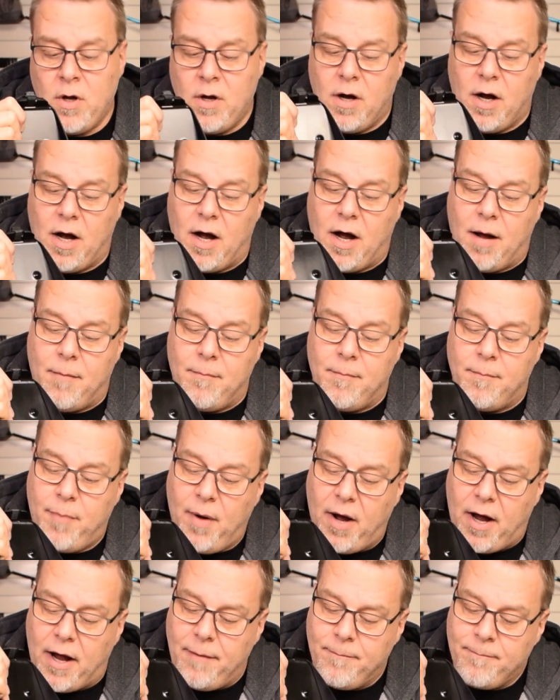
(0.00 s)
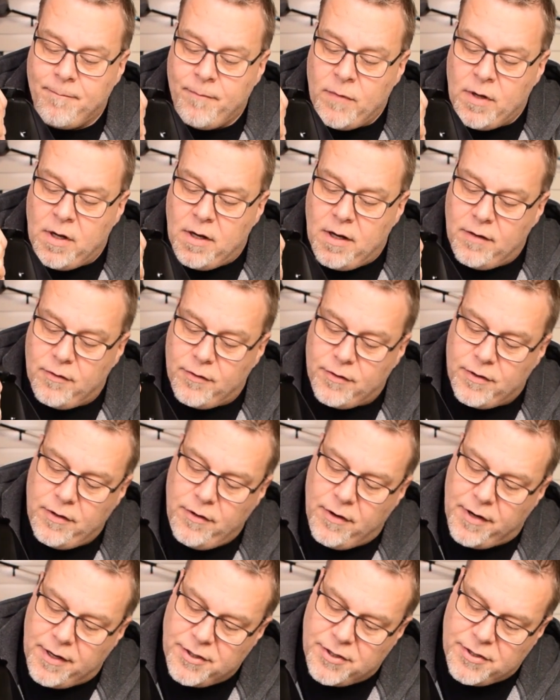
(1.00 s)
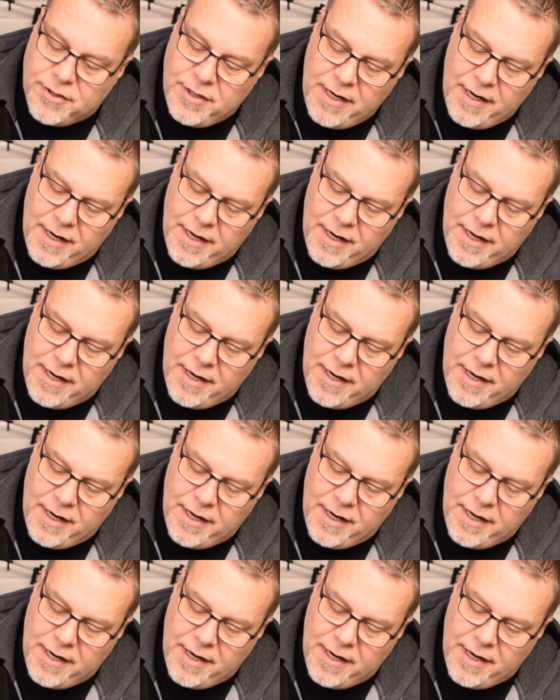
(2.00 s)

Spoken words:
But you can see